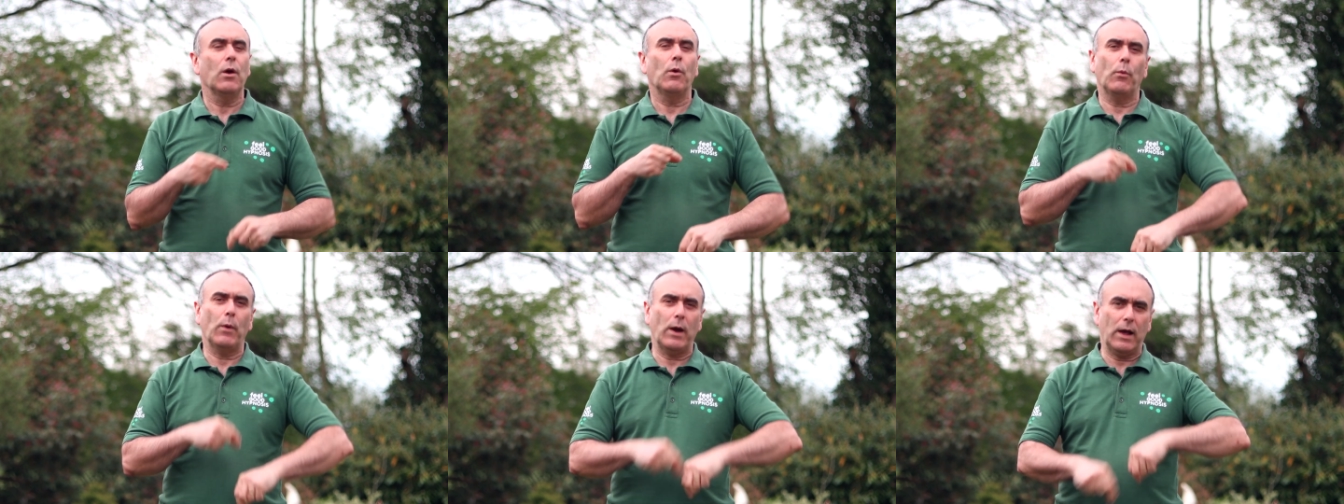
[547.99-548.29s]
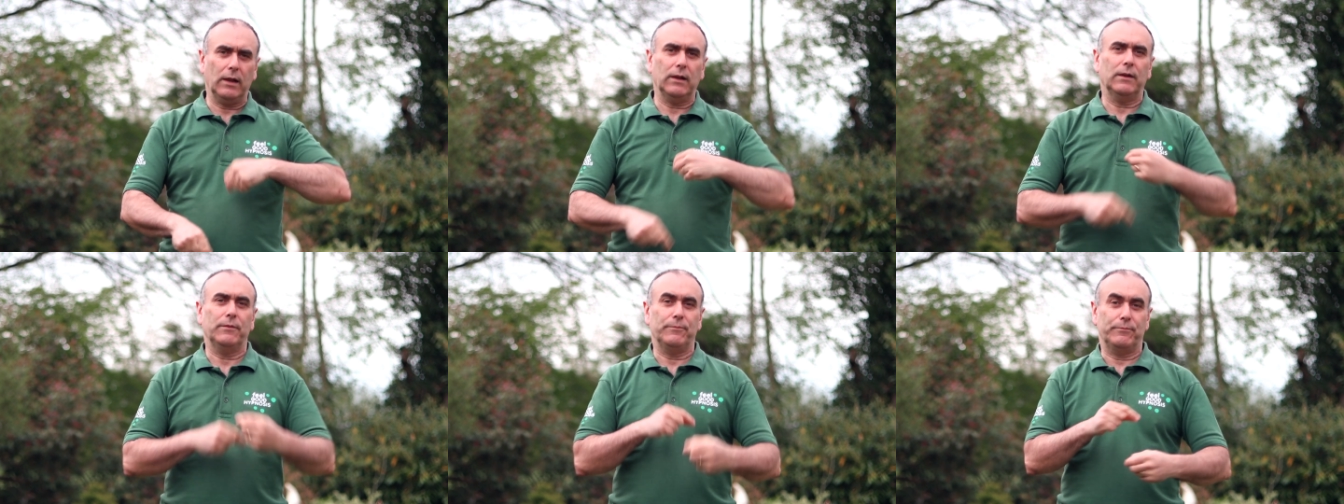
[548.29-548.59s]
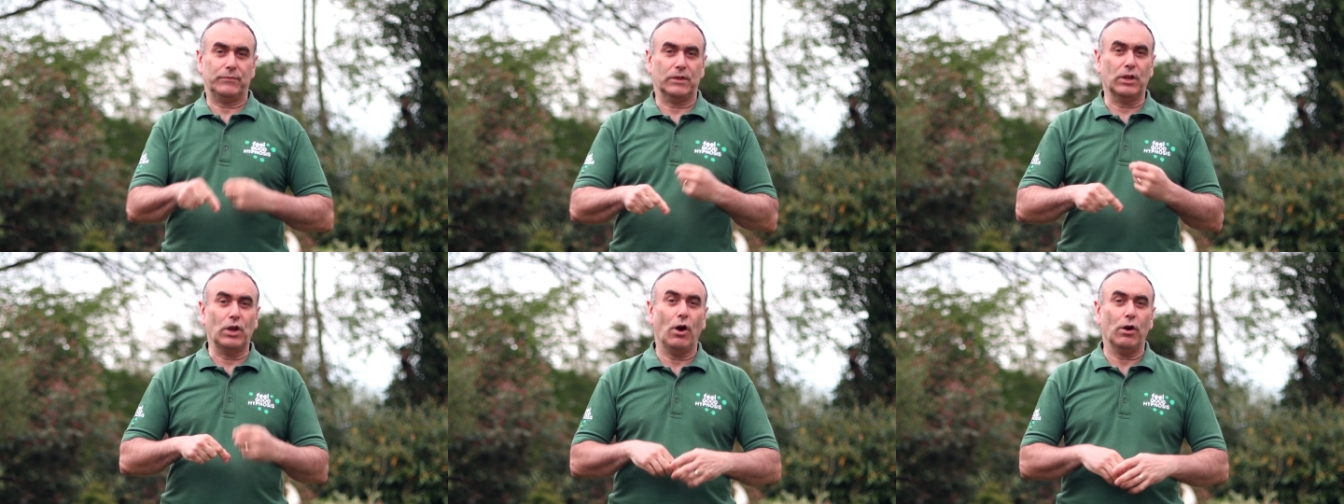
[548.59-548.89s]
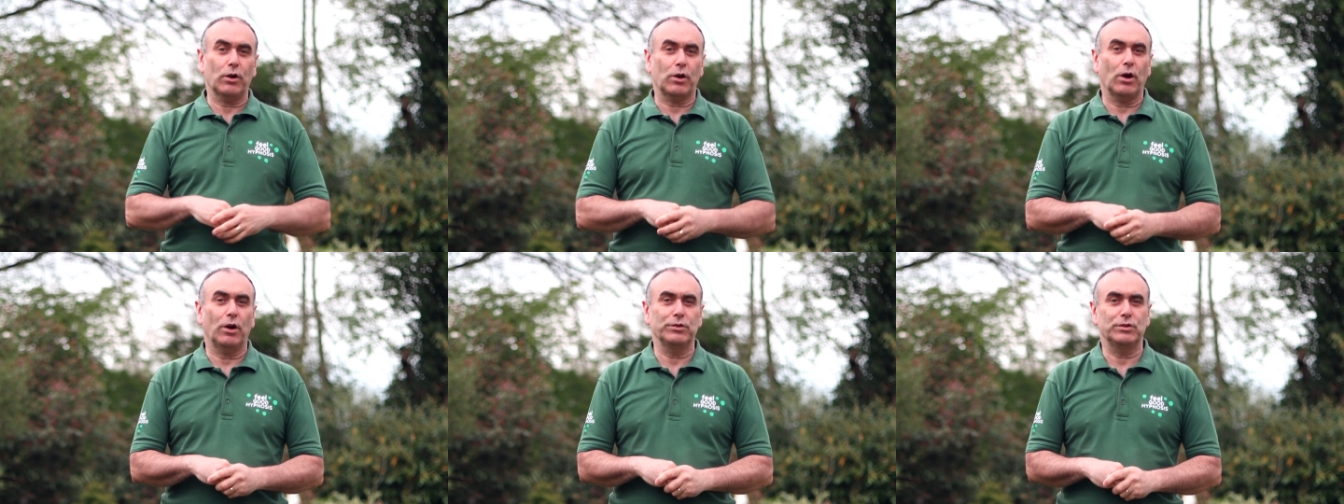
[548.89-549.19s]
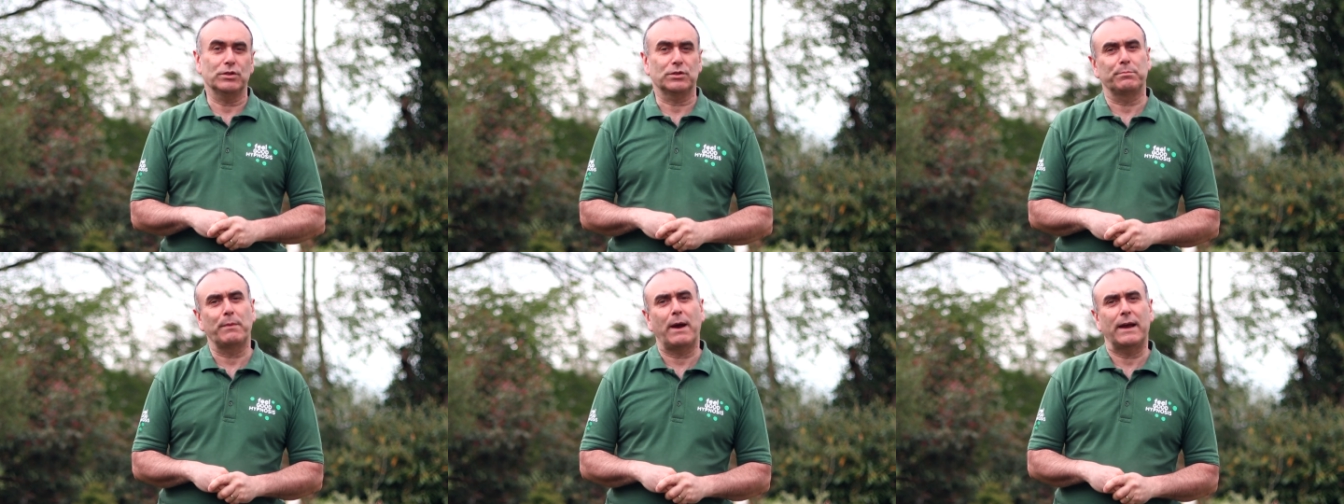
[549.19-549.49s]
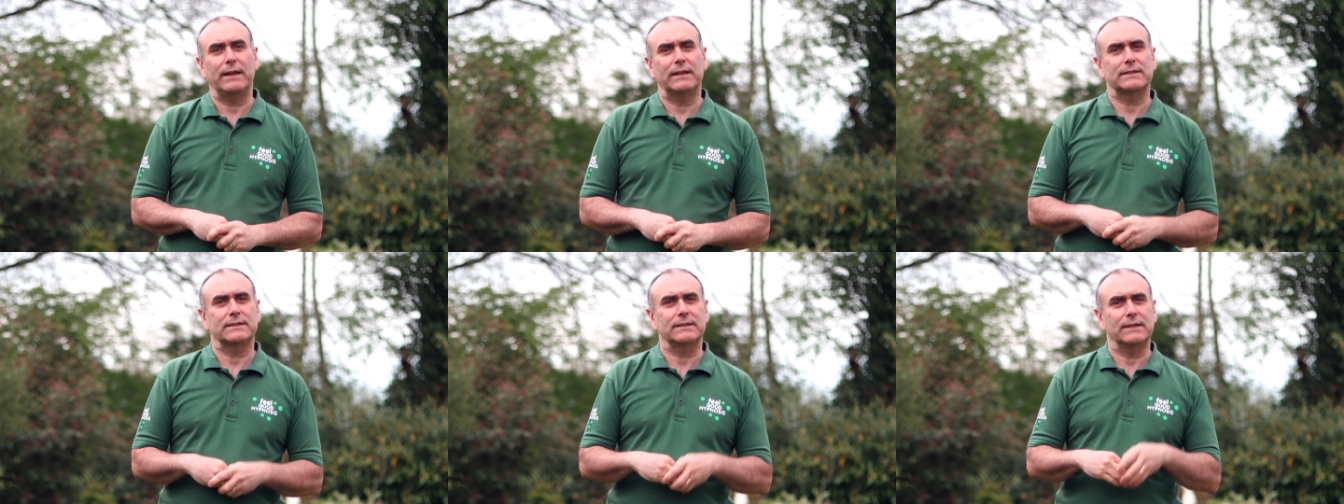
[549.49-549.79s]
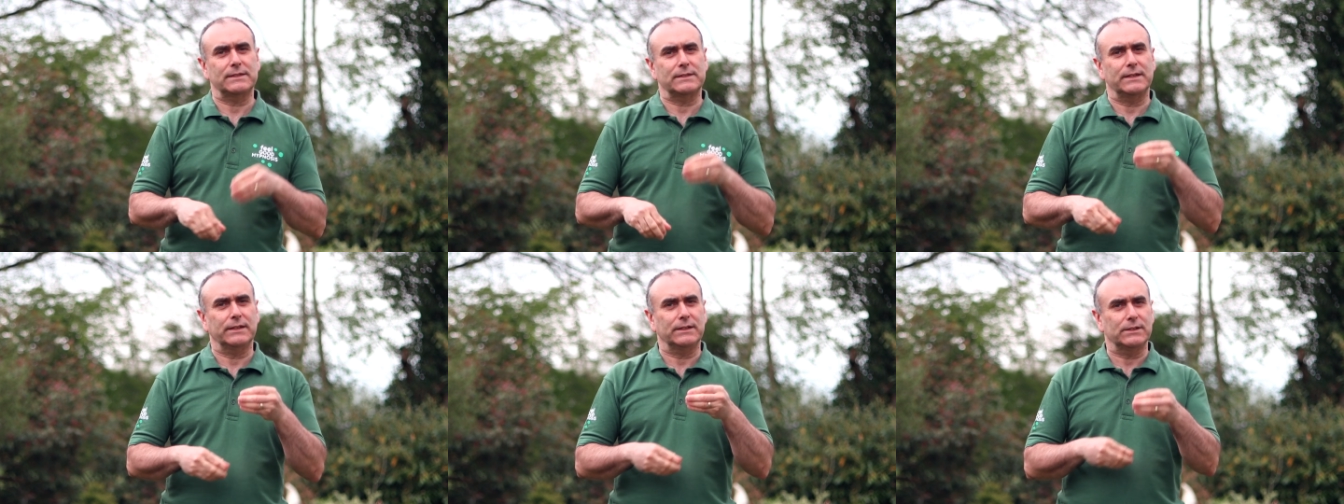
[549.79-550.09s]
Well, the unconscious mind is
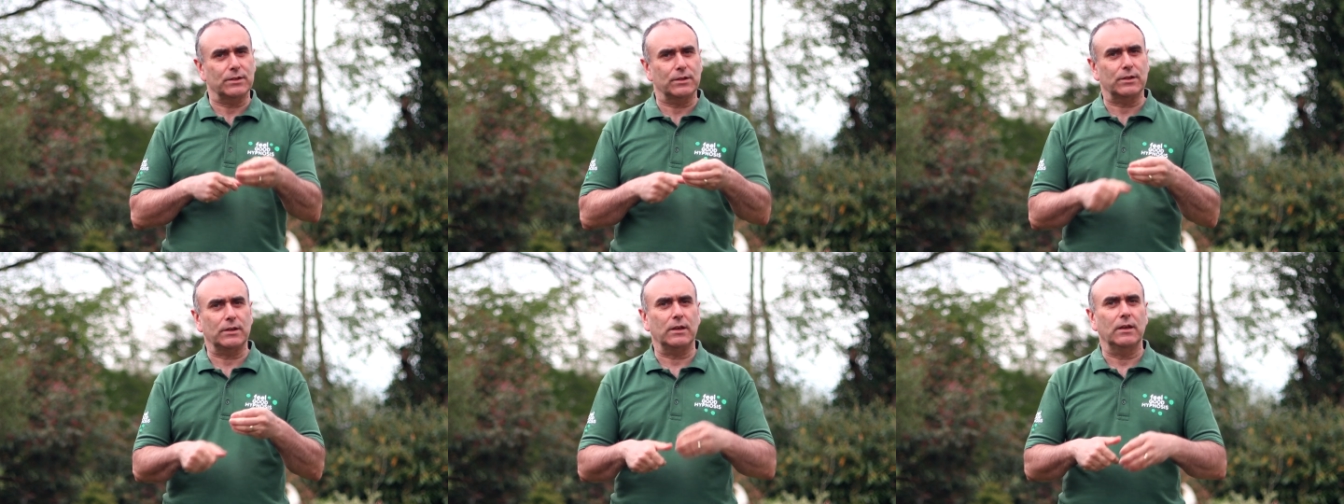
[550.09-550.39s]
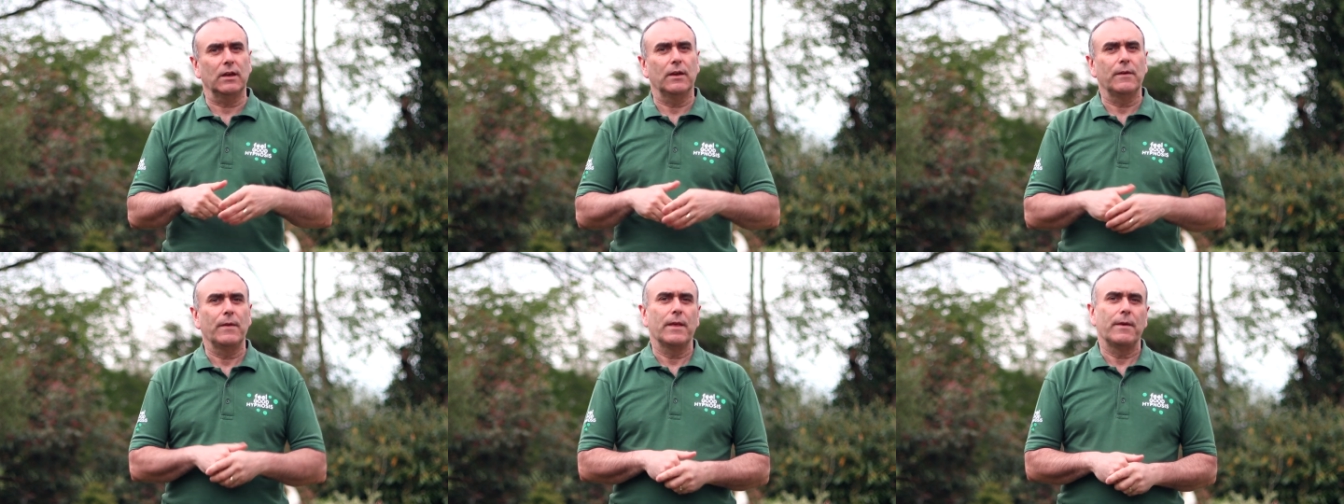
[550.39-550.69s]
listening to the